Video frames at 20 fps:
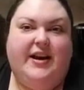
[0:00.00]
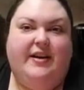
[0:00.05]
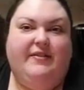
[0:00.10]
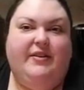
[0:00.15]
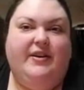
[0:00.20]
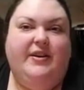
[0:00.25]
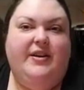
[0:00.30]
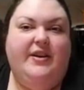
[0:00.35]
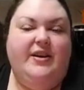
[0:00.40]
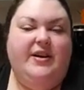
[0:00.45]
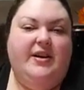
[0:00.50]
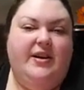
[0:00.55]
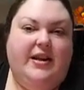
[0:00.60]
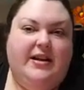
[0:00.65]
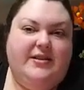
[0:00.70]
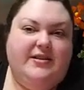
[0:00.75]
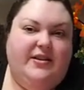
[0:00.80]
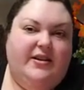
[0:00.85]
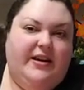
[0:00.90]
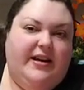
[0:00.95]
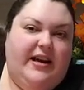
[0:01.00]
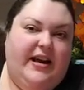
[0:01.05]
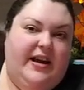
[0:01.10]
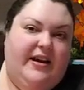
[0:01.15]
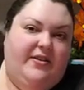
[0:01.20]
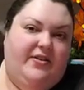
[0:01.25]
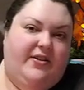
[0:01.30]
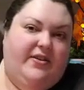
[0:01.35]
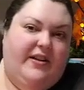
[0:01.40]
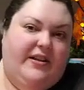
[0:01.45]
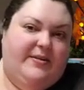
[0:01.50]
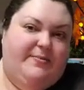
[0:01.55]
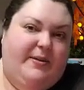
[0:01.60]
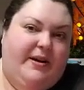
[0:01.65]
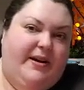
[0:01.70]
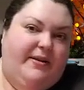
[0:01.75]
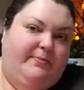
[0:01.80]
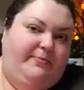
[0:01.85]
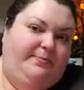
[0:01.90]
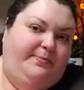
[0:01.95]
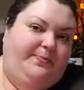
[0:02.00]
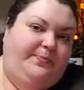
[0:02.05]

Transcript: ever. That's not a candle, that's my